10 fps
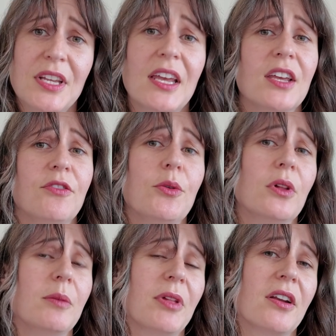say if you
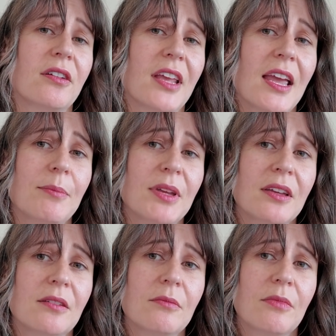only plan on
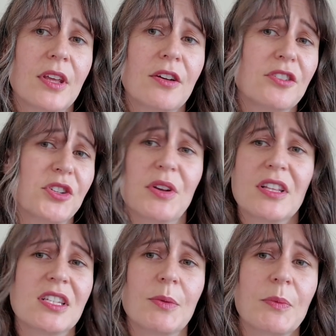camping there during
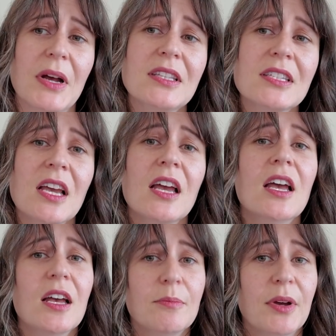the summer months,
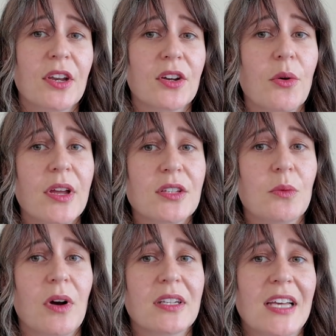but you're going to
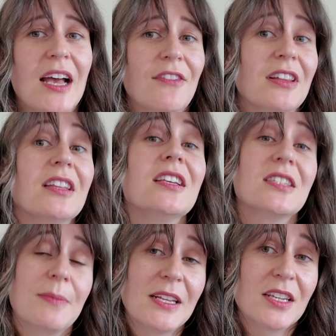want to have at
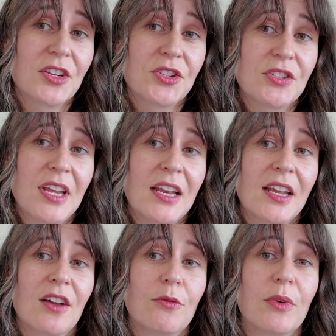least a basic
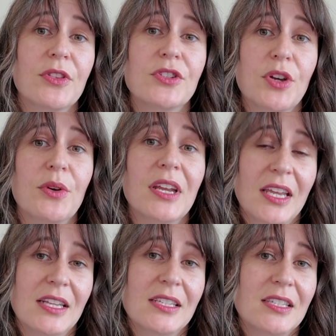understanding of what the zoning
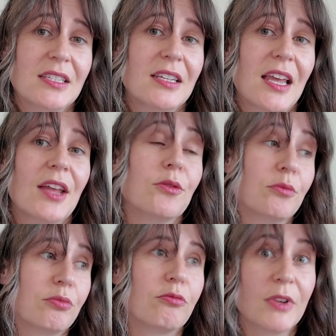is and
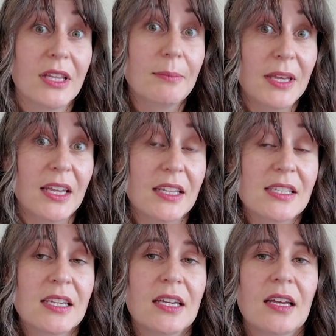really means.